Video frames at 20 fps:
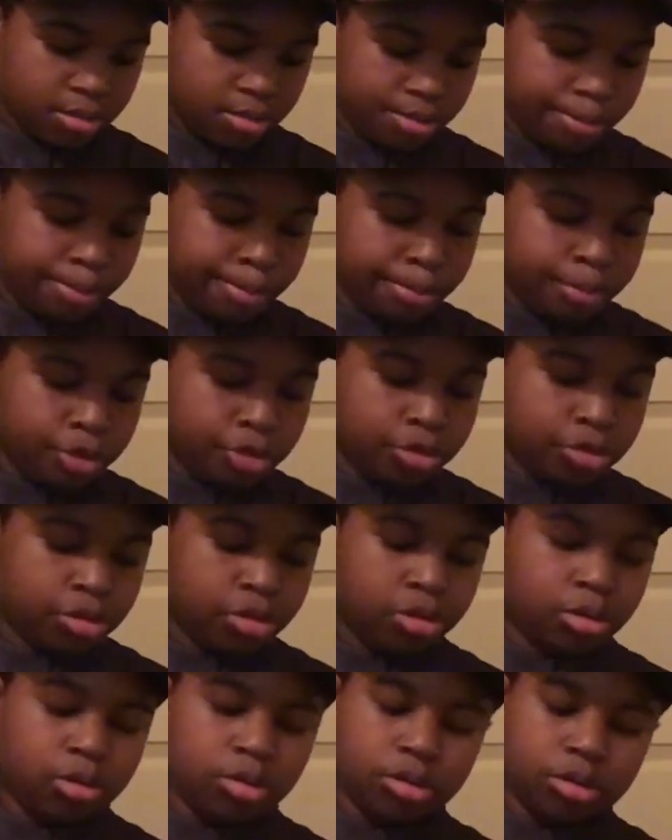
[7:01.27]
motor
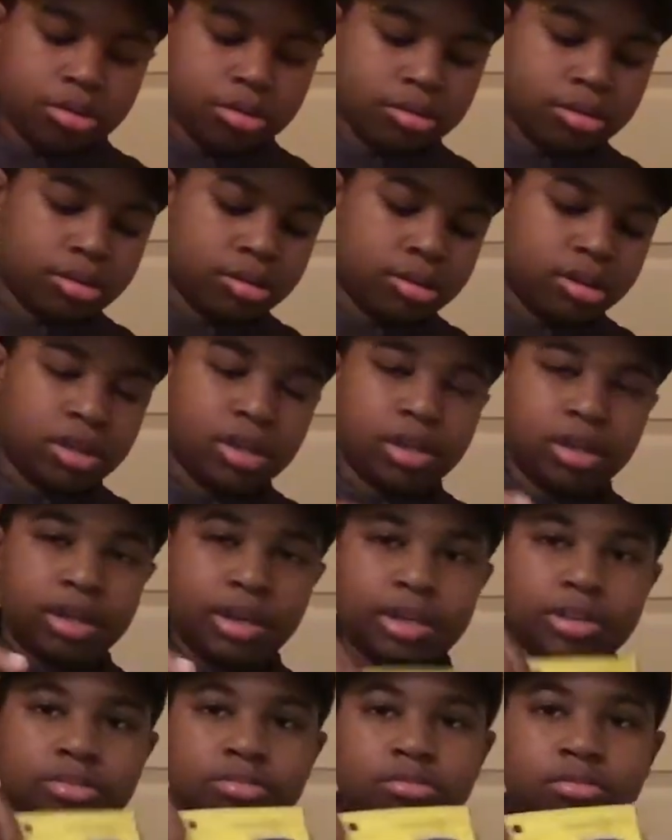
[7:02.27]
oil.
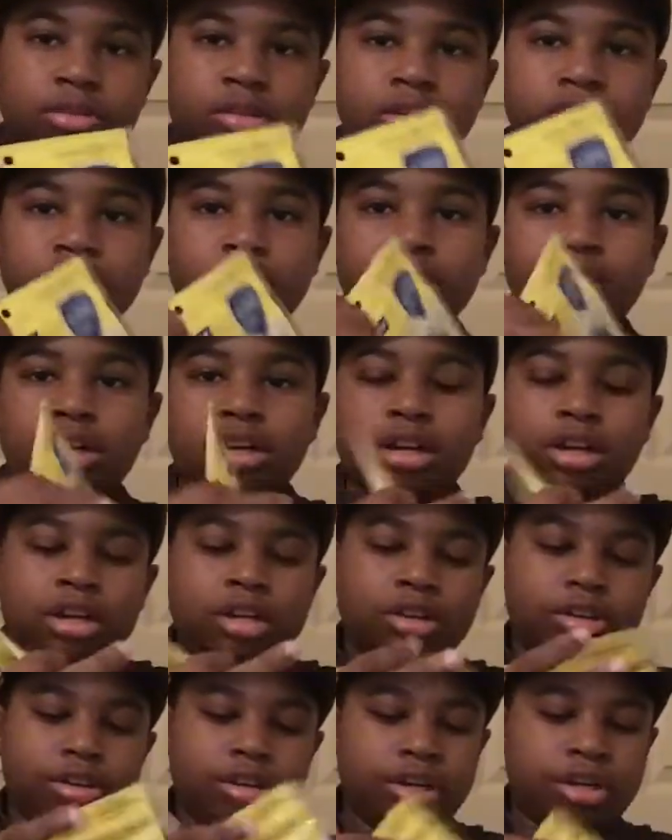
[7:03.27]
That's what the
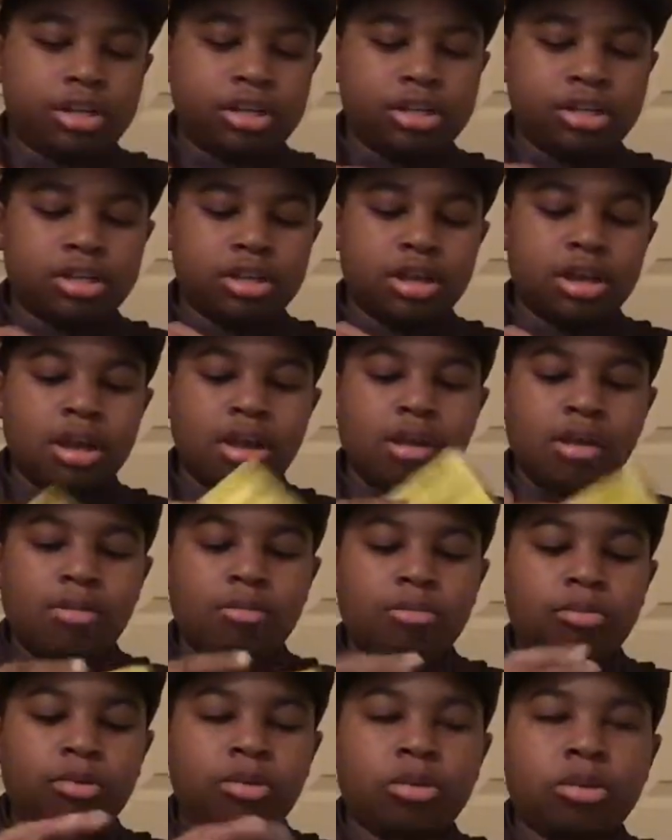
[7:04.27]
color is.
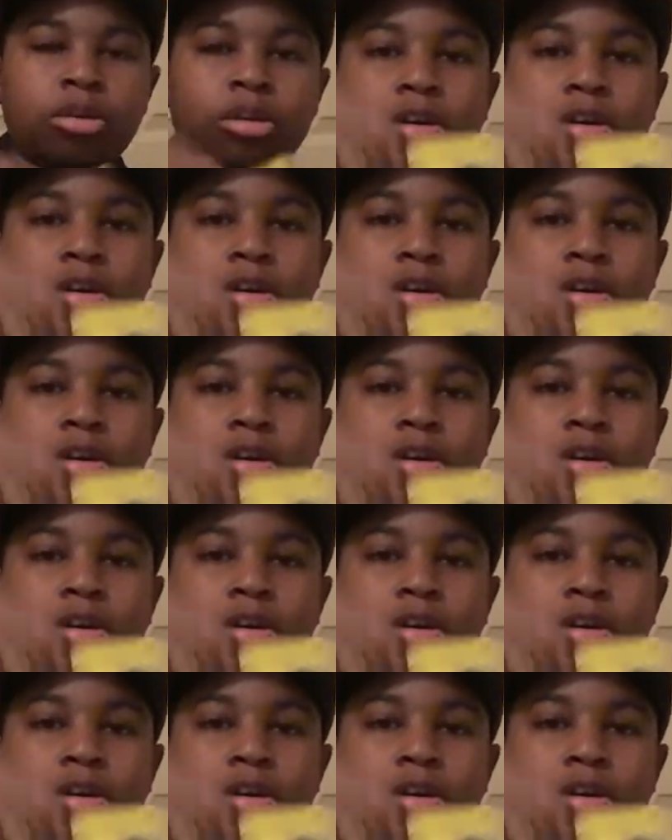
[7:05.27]
Motor